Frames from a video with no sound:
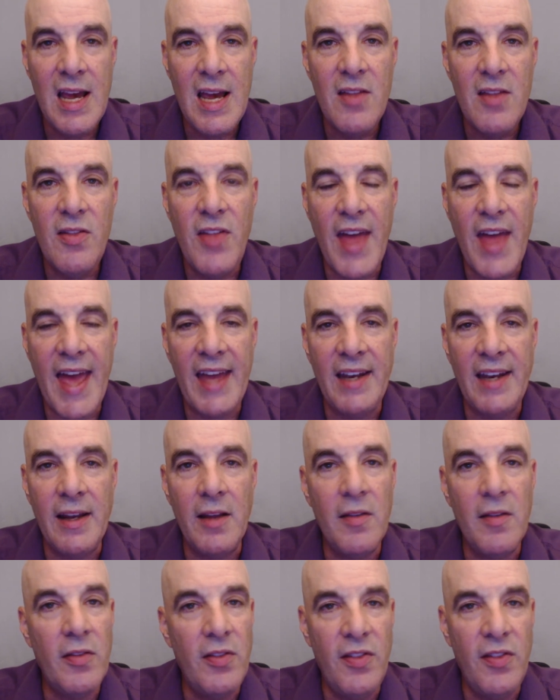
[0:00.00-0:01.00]
Then
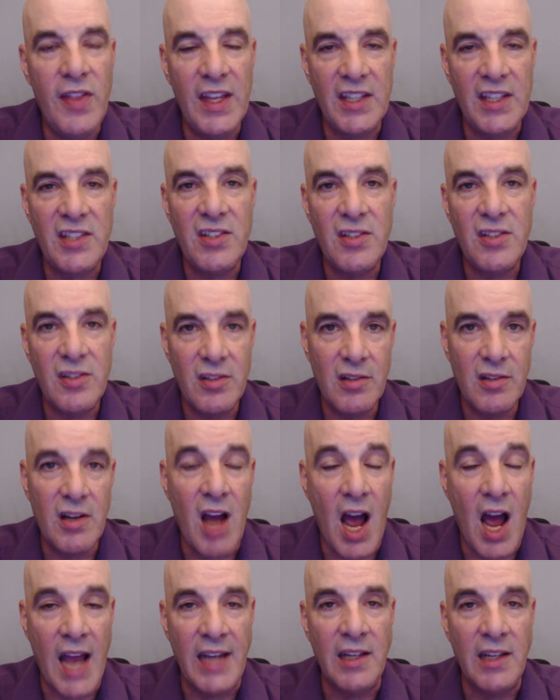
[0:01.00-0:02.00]
this
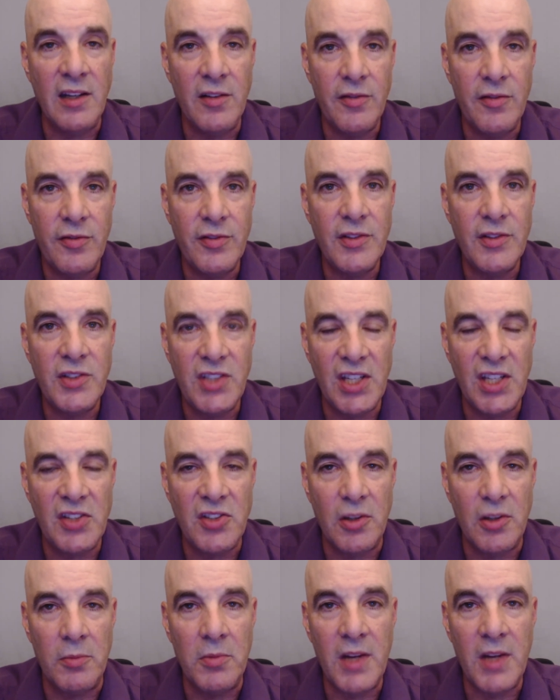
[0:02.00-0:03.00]
kind of
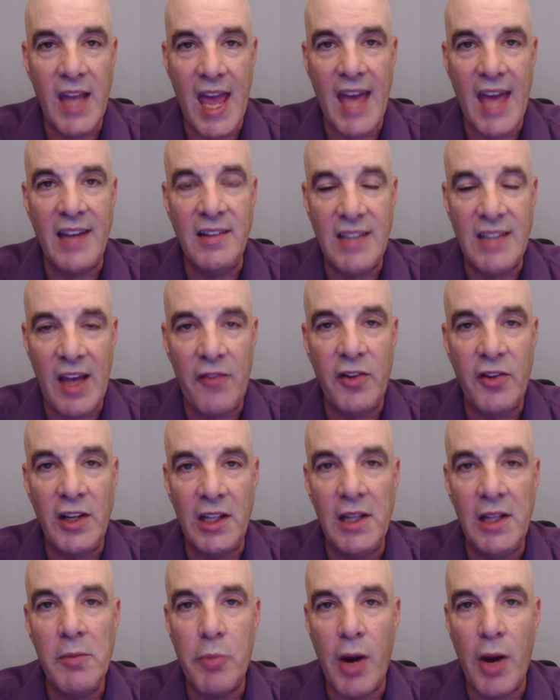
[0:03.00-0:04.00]
system can definitely
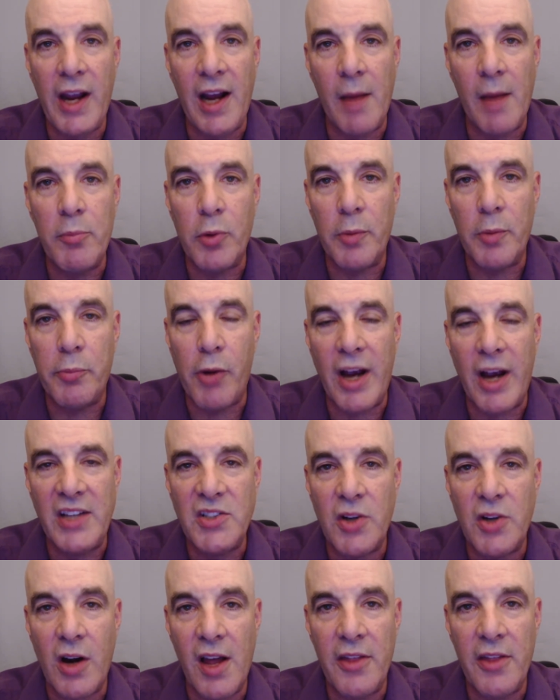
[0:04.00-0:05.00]
bring up repressed
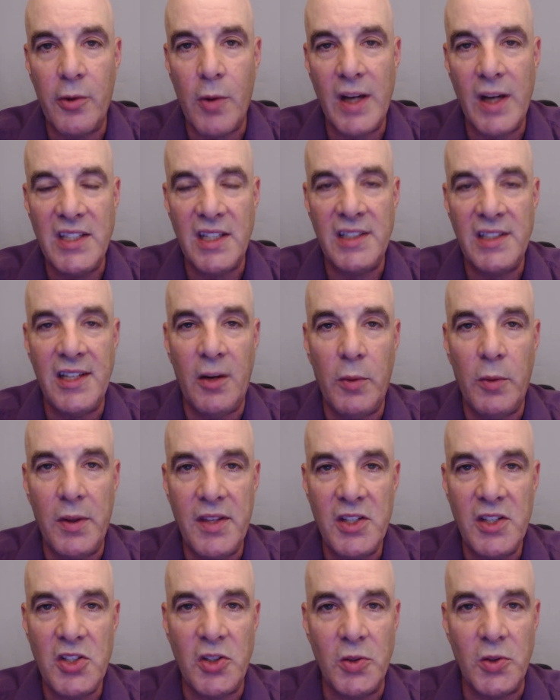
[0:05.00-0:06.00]
or otherwise undealt with
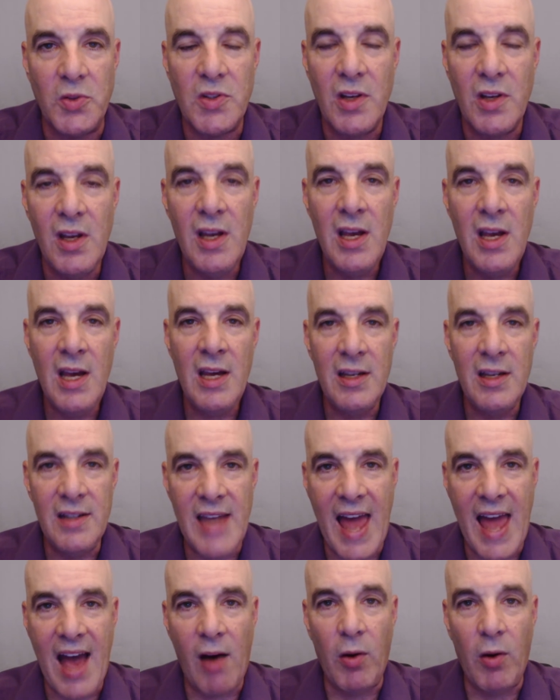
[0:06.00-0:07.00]
issues.
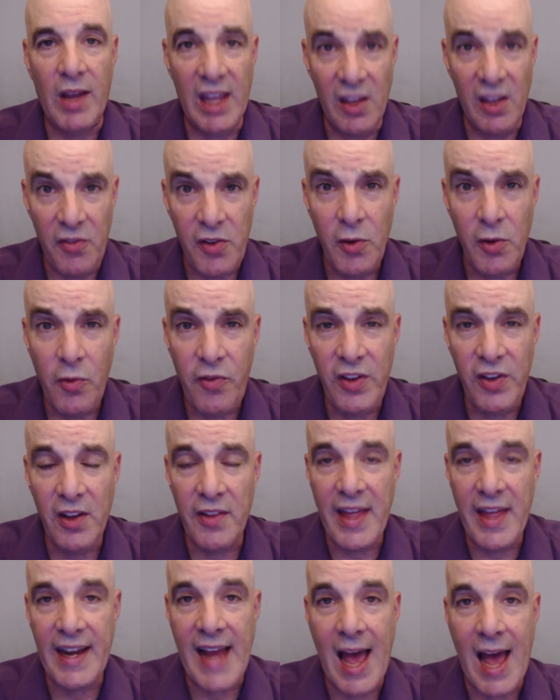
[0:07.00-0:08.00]
Now, if you feel
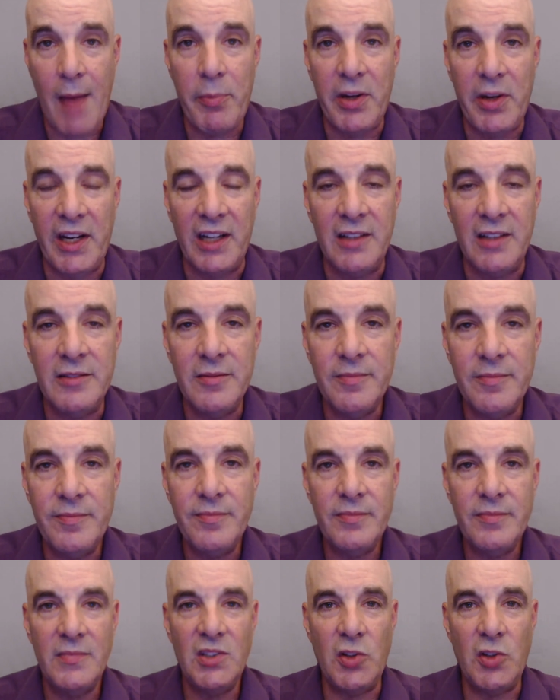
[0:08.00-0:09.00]
that happening,
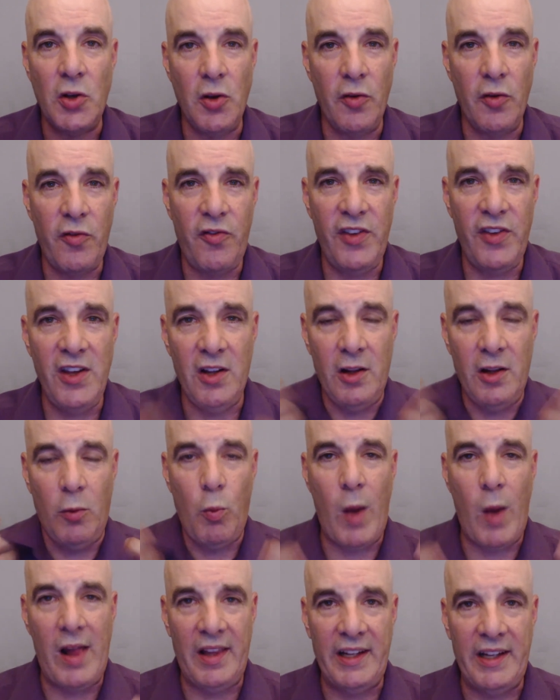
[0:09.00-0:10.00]
so you feel a
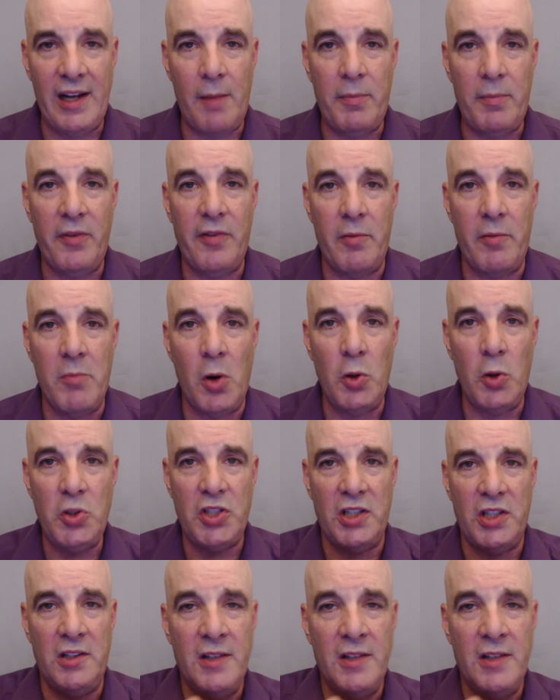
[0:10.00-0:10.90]
welling up of emotion,